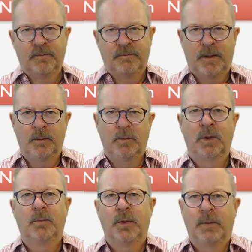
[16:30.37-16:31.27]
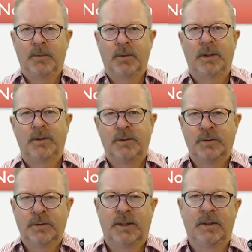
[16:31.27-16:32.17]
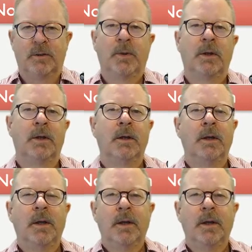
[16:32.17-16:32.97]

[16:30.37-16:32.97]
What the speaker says: find a market problem, create a solution, take it to market,